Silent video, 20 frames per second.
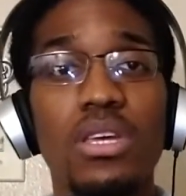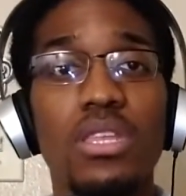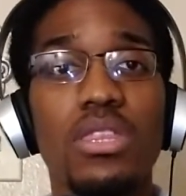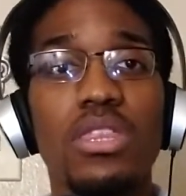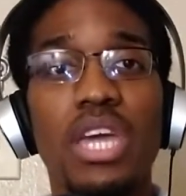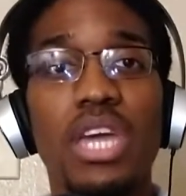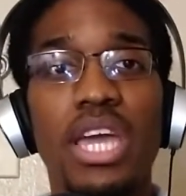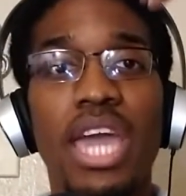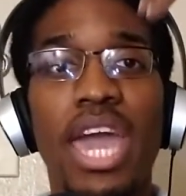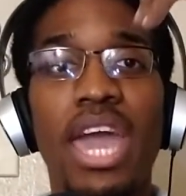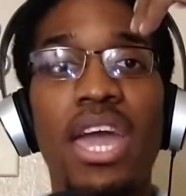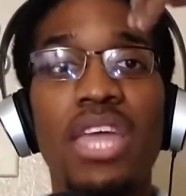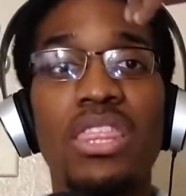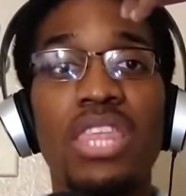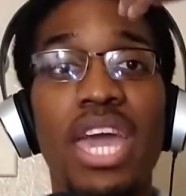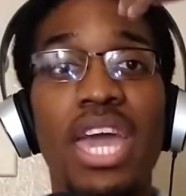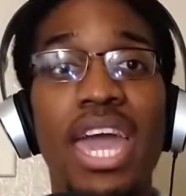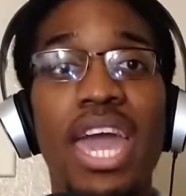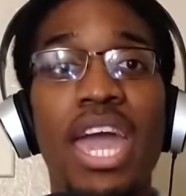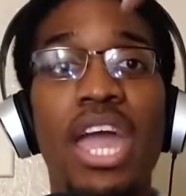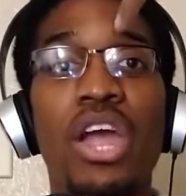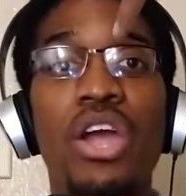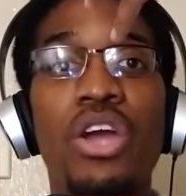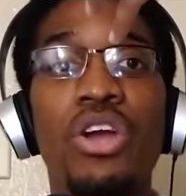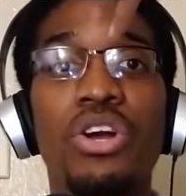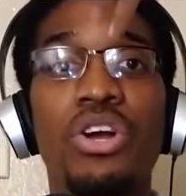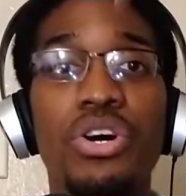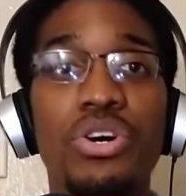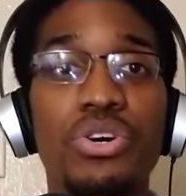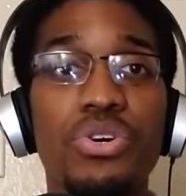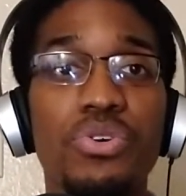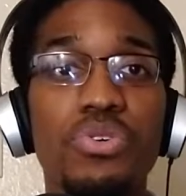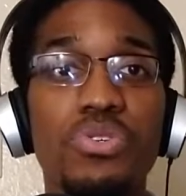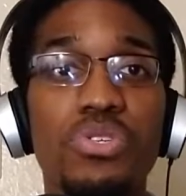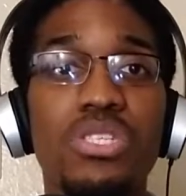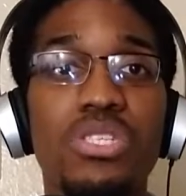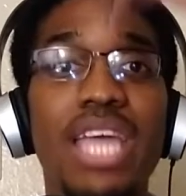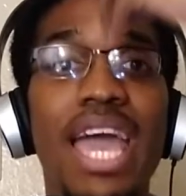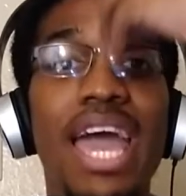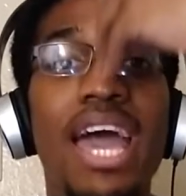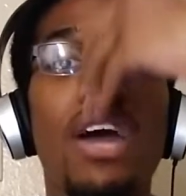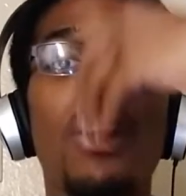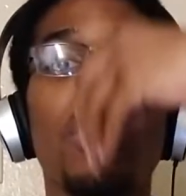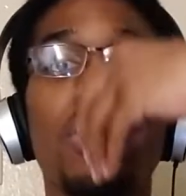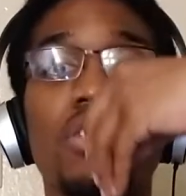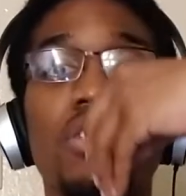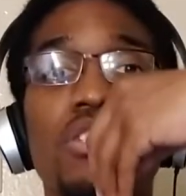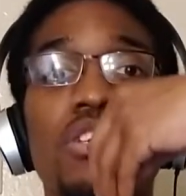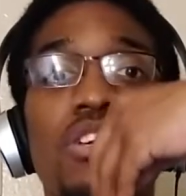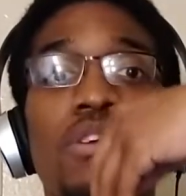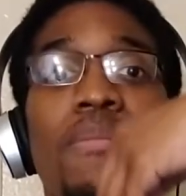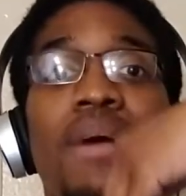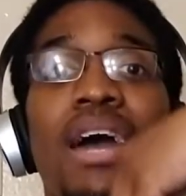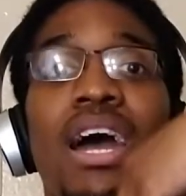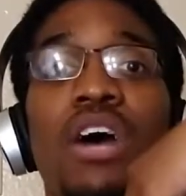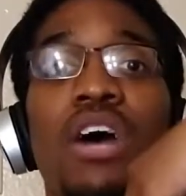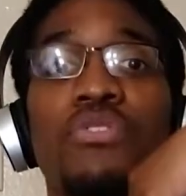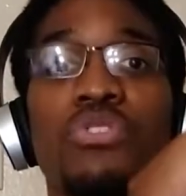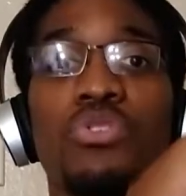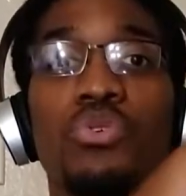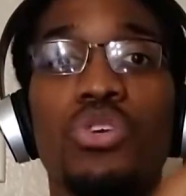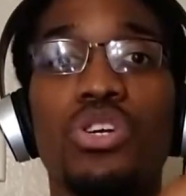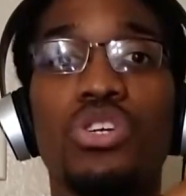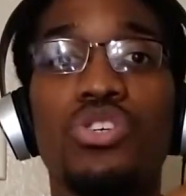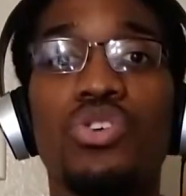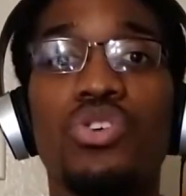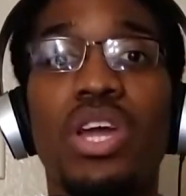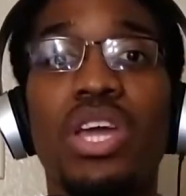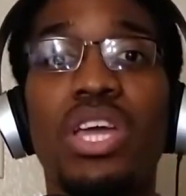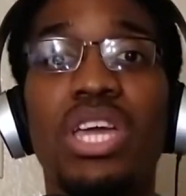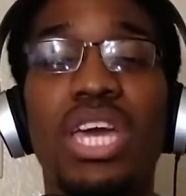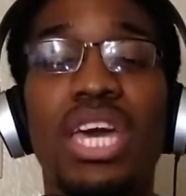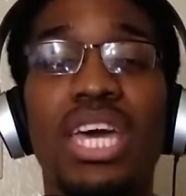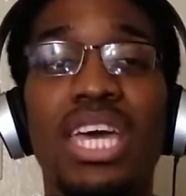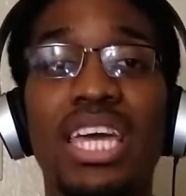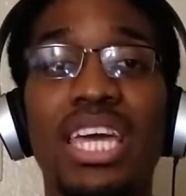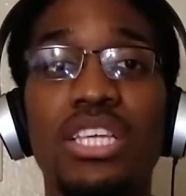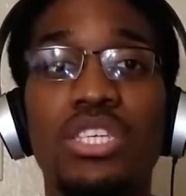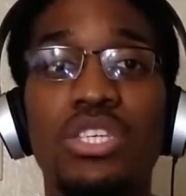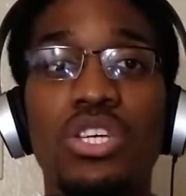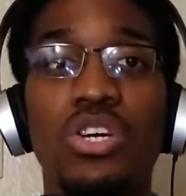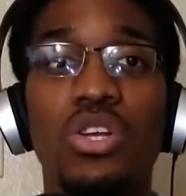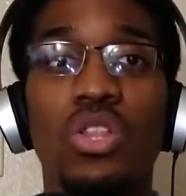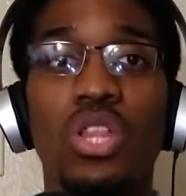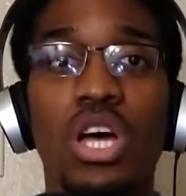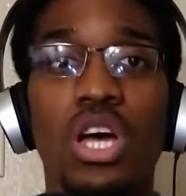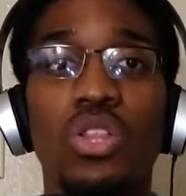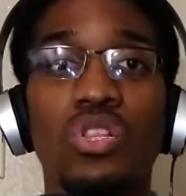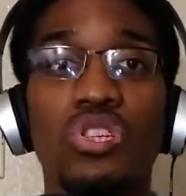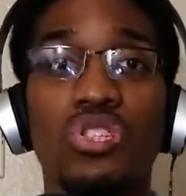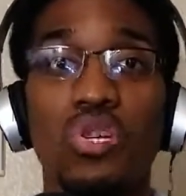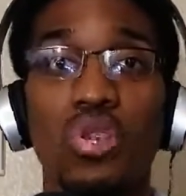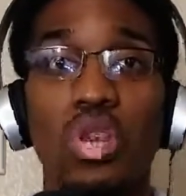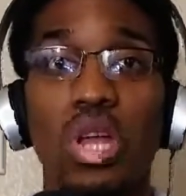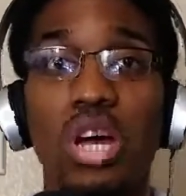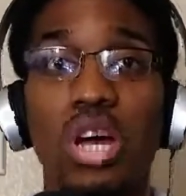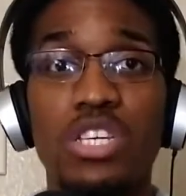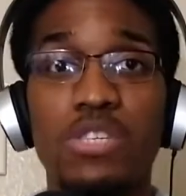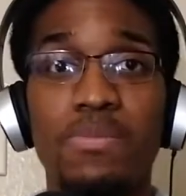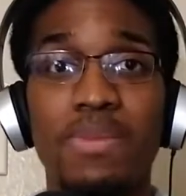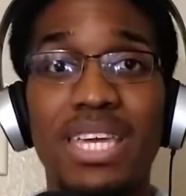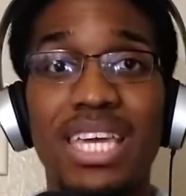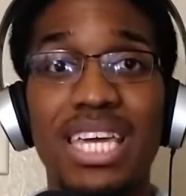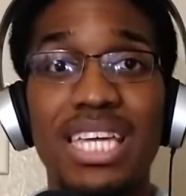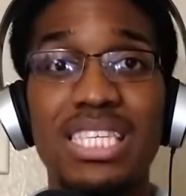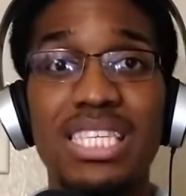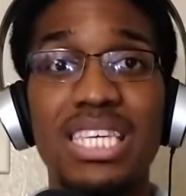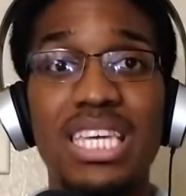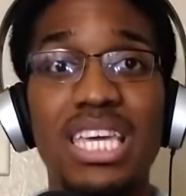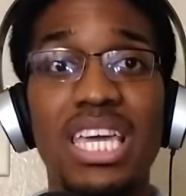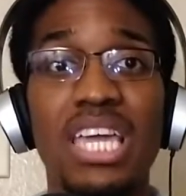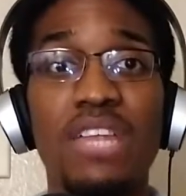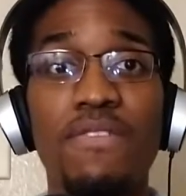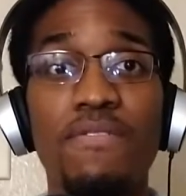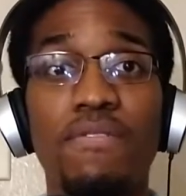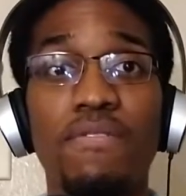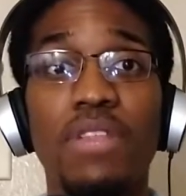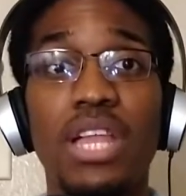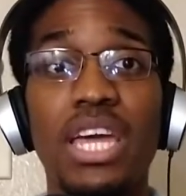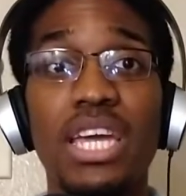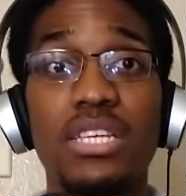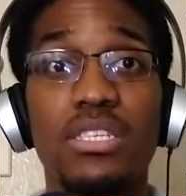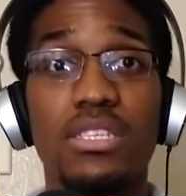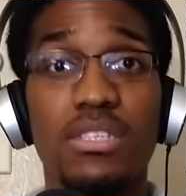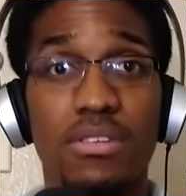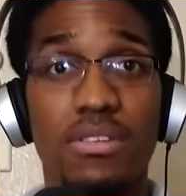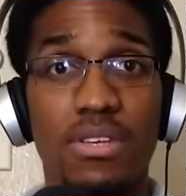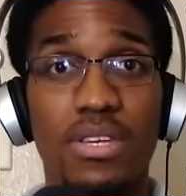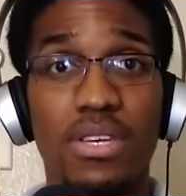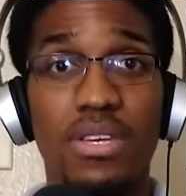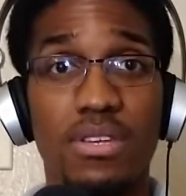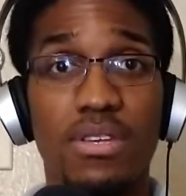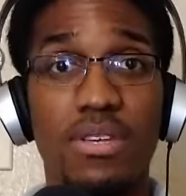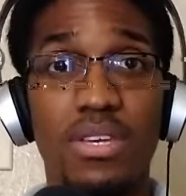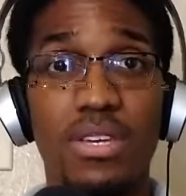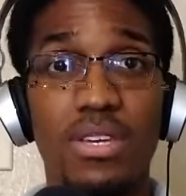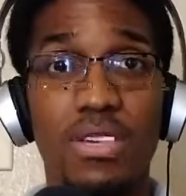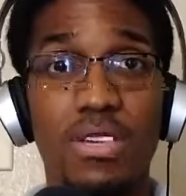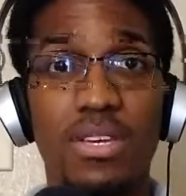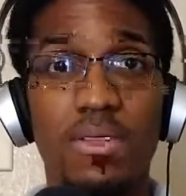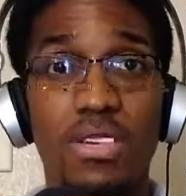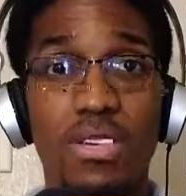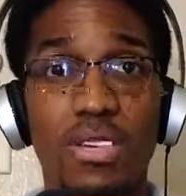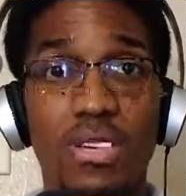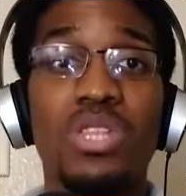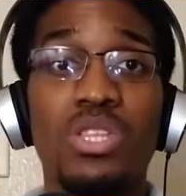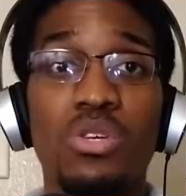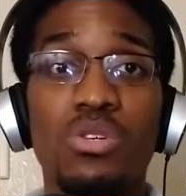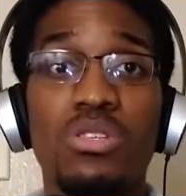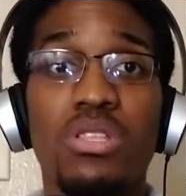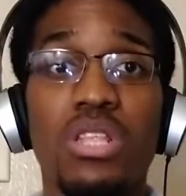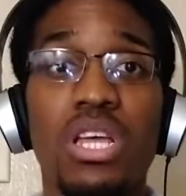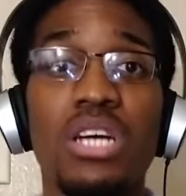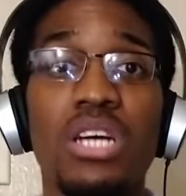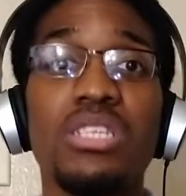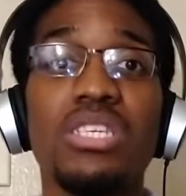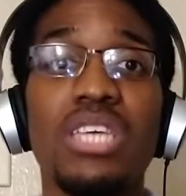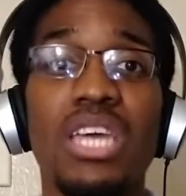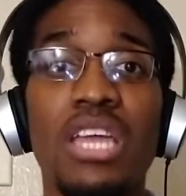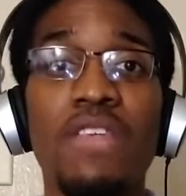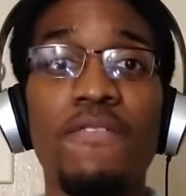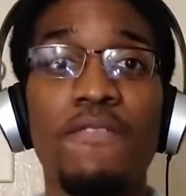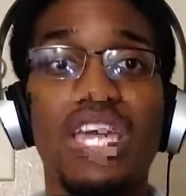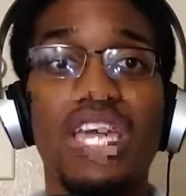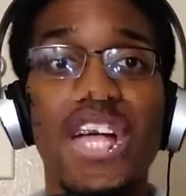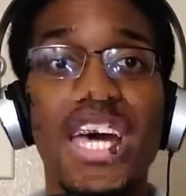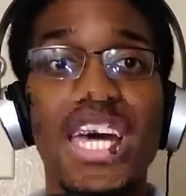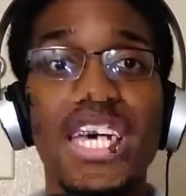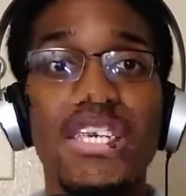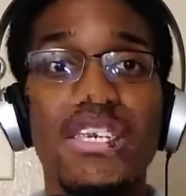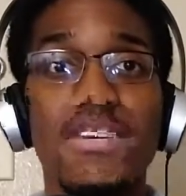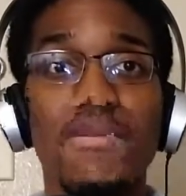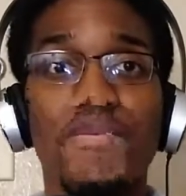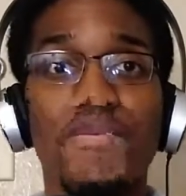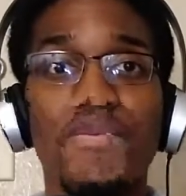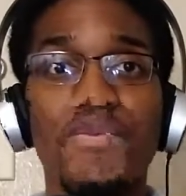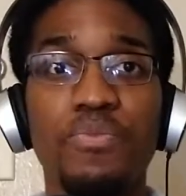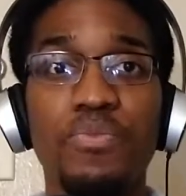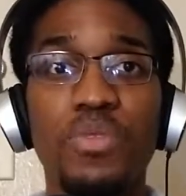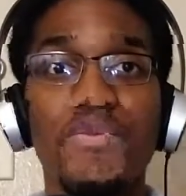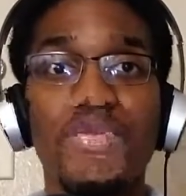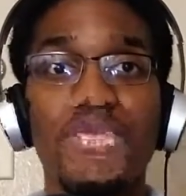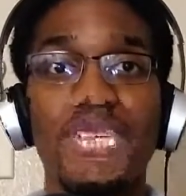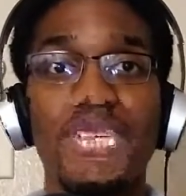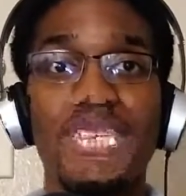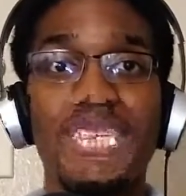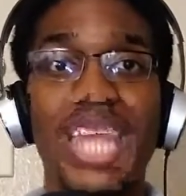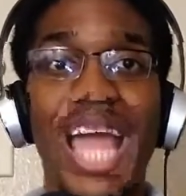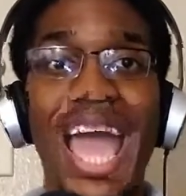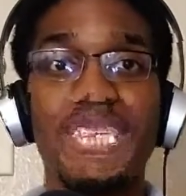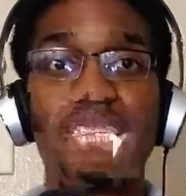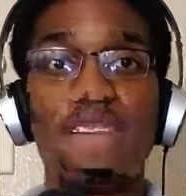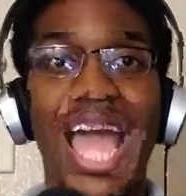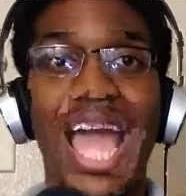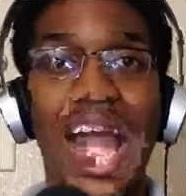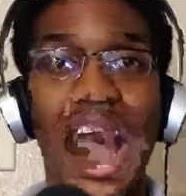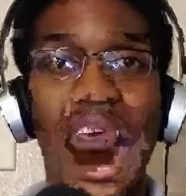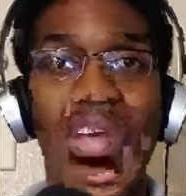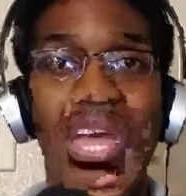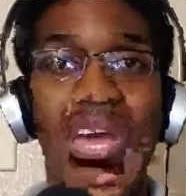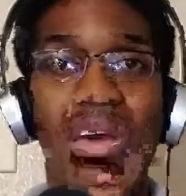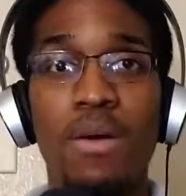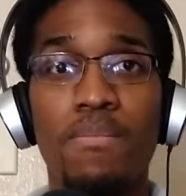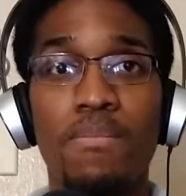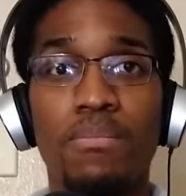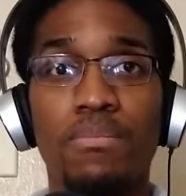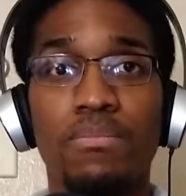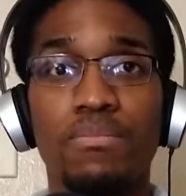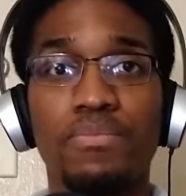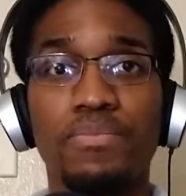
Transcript: the air goes down into your mouth, through your trachea, into your lungs begin to inflate. When those lungs inflate, the diaphragm